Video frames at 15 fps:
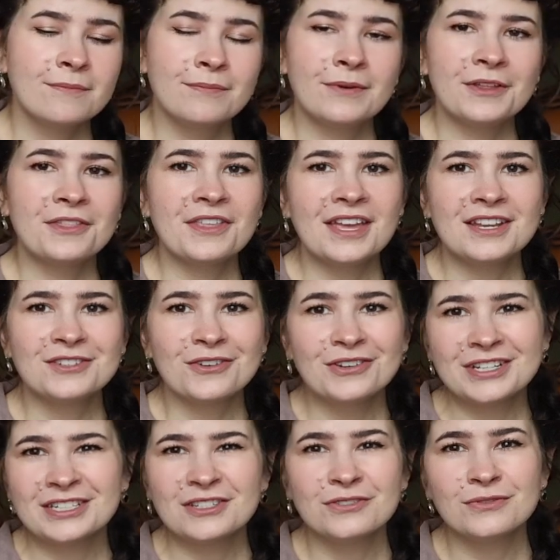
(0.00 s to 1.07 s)
But they
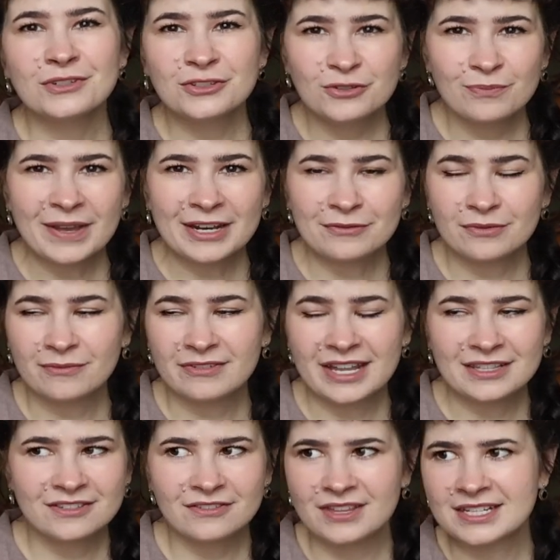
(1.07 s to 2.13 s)
turned it into a 2-bedroom
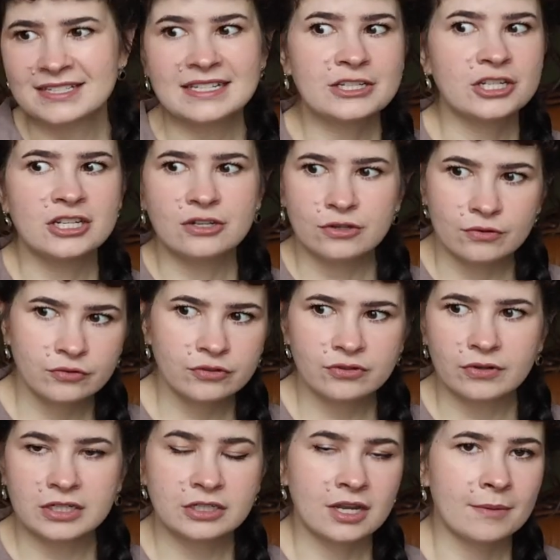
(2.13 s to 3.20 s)
flat, so there's literally no
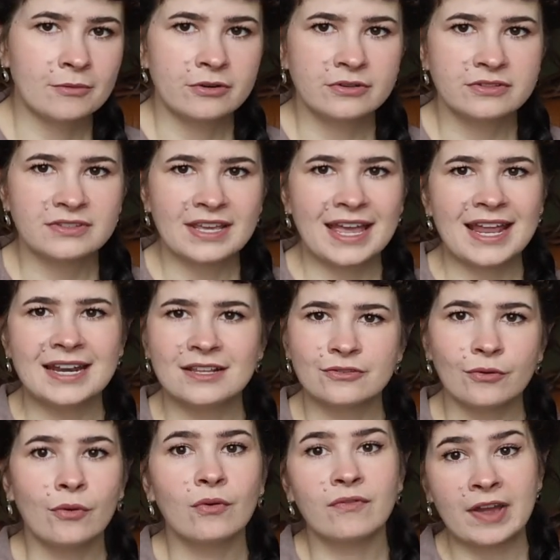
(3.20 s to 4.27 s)
storage cupboards and
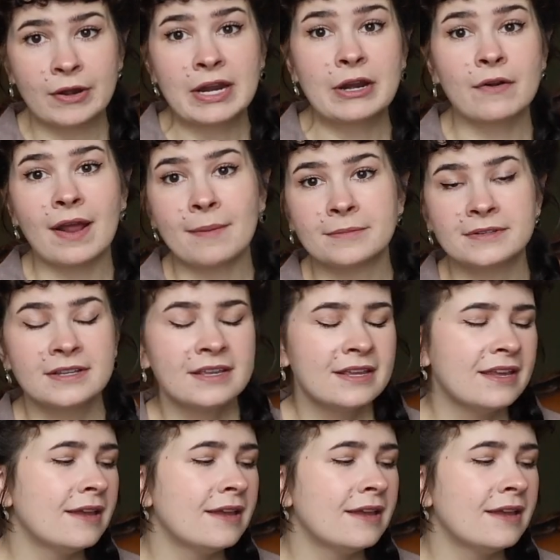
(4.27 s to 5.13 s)
it's all very cramped.